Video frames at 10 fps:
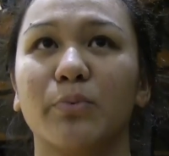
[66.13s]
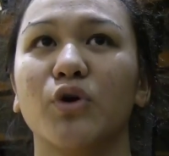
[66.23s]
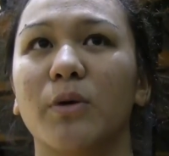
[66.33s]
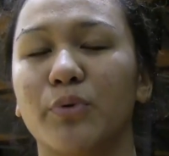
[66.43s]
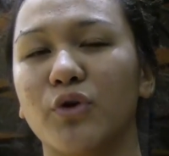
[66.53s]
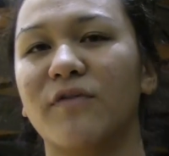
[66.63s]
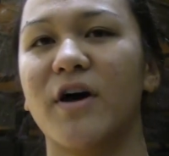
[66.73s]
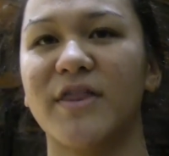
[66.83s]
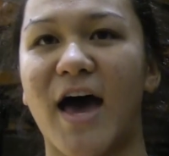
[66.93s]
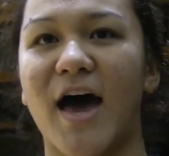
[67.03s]
going to improve
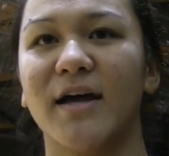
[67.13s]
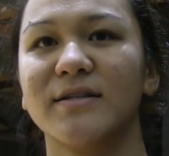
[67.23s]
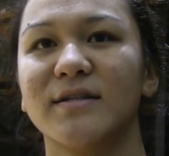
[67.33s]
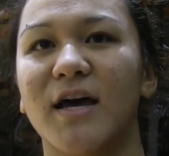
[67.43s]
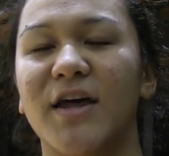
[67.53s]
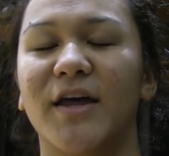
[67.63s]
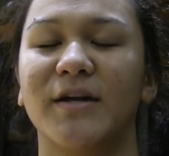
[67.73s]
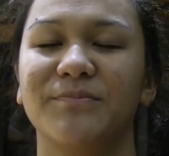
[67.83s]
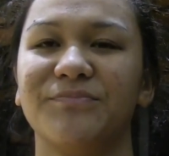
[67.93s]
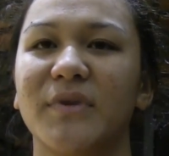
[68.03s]
on that and
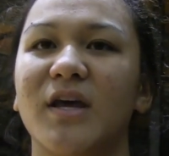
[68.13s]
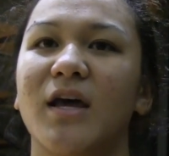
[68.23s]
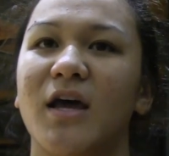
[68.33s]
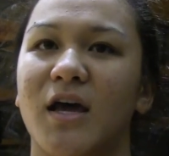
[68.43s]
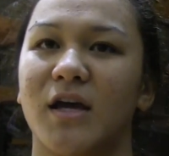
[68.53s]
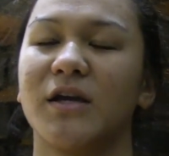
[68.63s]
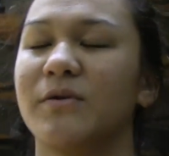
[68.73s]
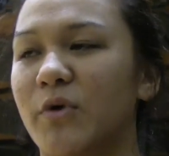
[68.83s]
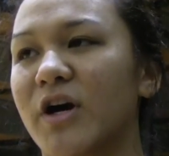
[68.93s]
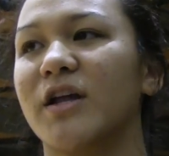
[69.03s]

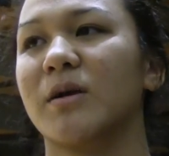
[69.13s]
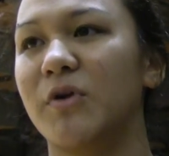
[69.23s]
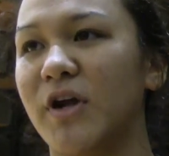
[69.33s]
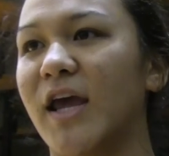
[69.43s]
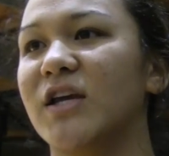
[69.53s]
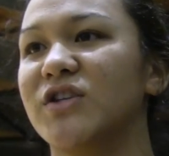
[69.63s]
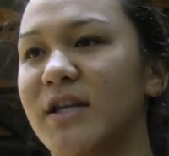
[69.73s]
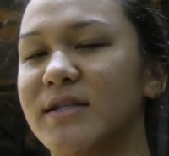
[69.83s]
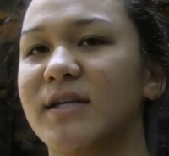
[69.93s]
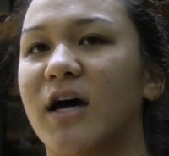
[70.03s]
then work on the communication
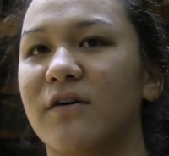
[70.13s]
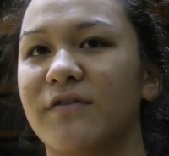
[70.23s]
and stuff